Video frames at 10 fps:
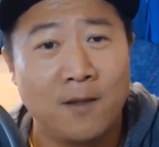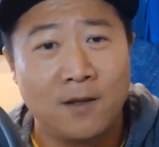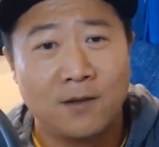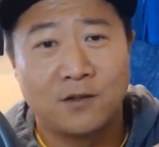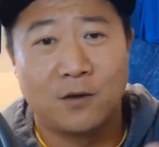
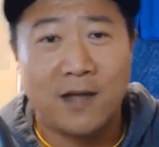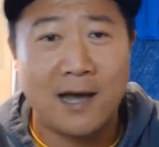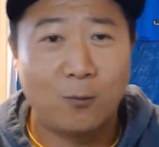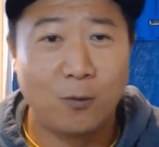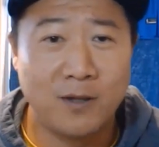So
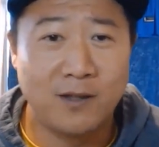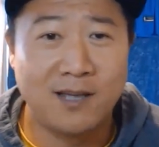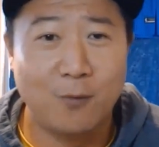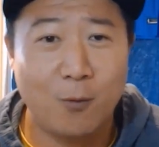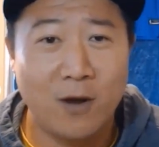that will be the
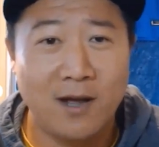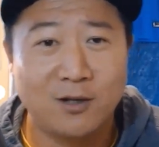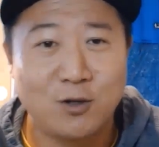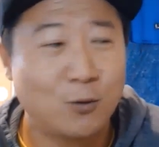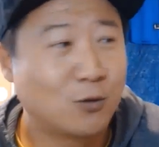giveaway
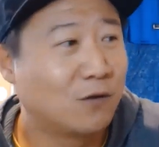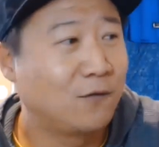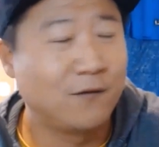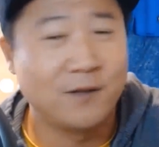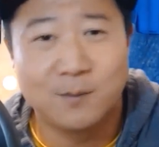at
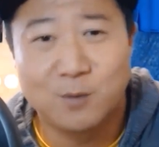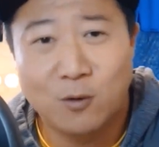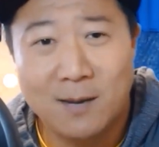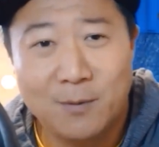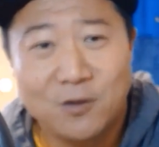250
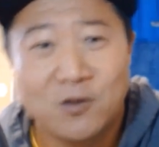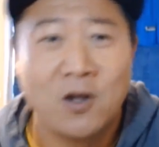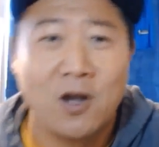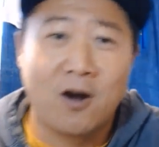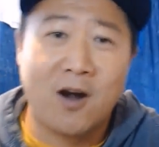subscribers.
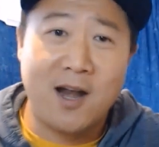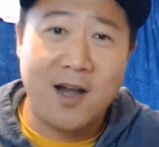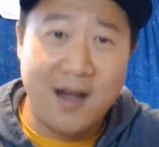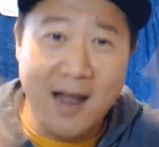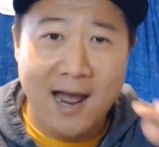All right,
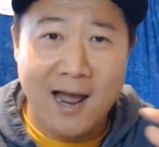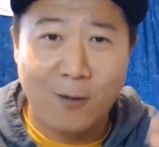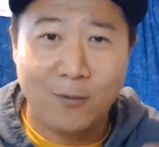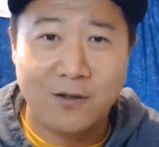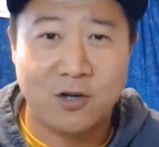
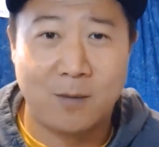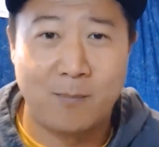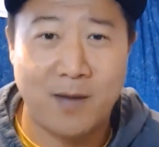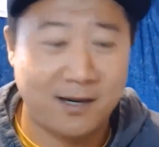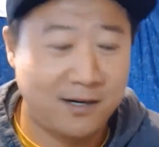now let's jump
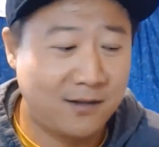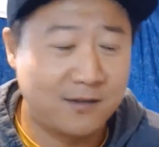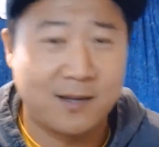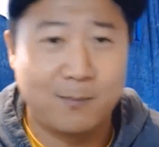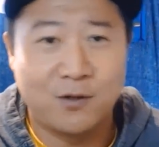back into
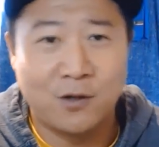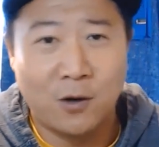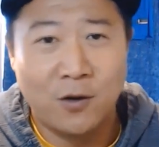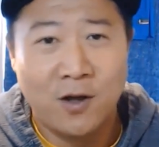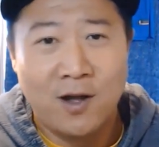this
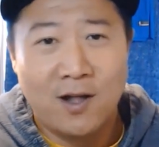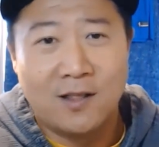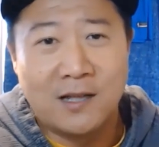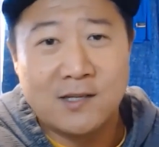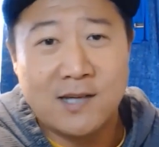episode.
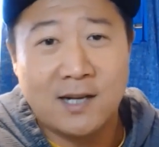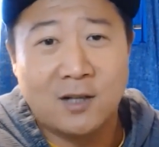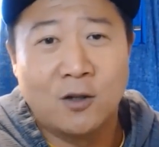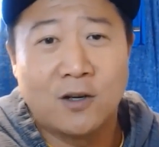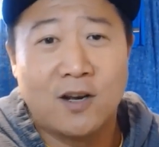Let's take a
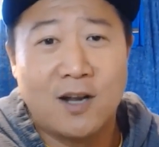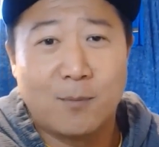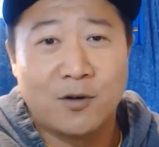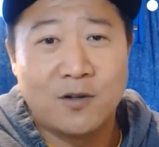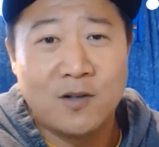look at
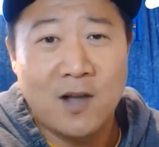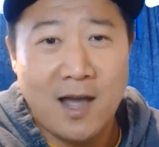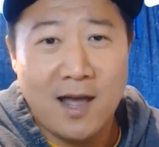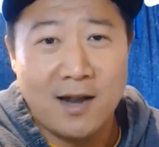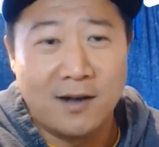number
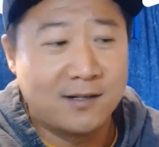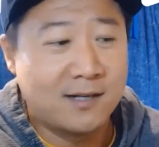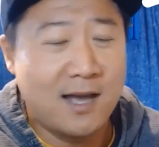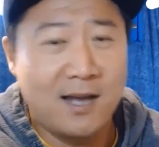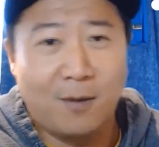10
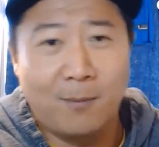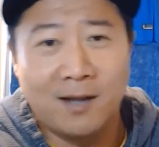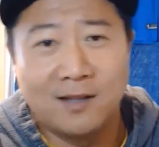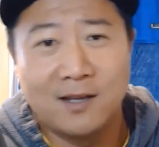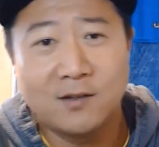on my
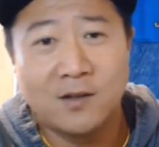list.